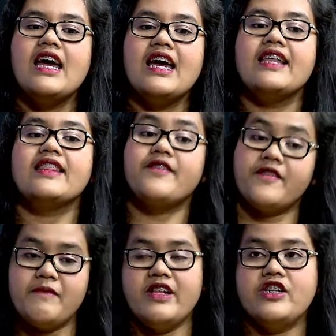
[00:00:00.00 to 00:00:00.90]
in
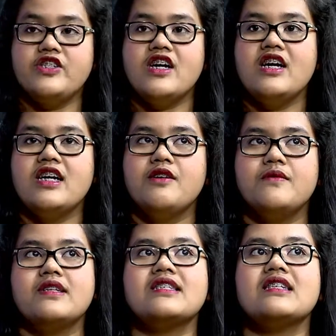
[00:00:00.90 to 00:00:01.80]
Malaysia he
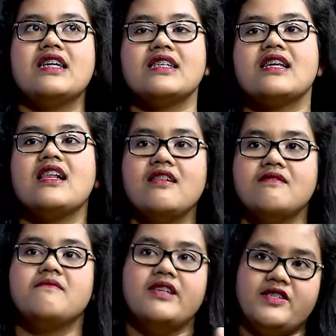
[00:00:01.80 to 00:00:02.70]
was like
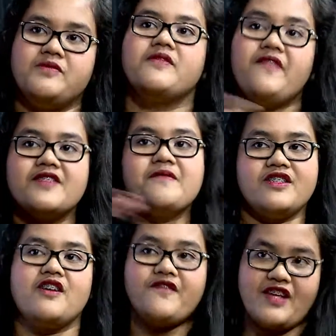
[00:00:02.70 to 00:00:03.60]
talent management, vice
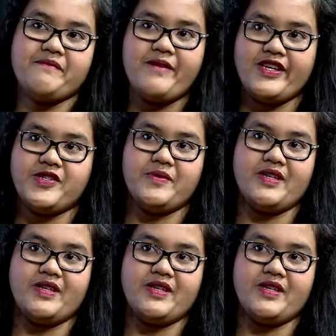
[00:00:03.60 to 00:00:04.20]
president of talent management.